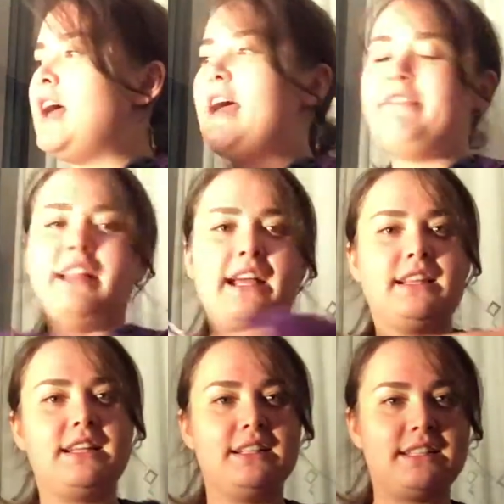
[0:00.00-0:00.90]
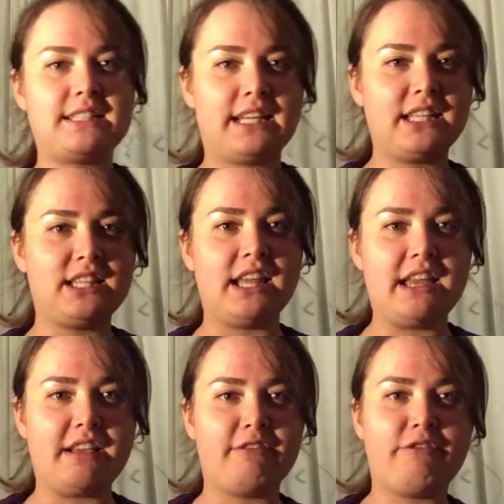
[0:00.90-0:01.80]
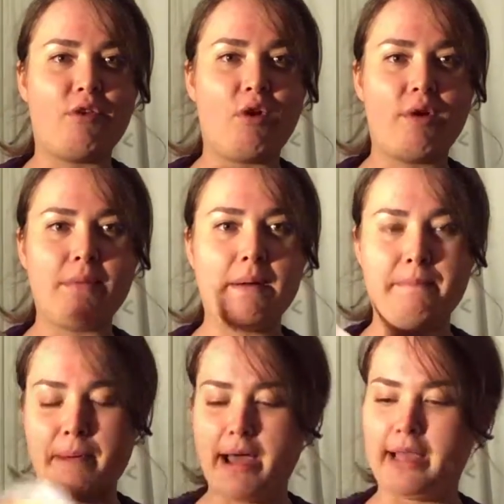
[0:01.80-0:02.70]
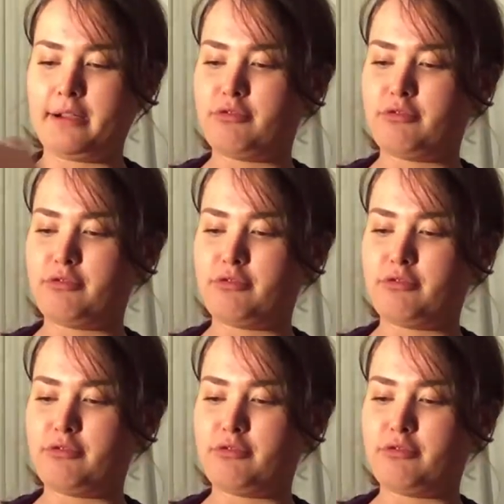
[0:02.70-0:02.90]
I have like a little sticker thing from a bike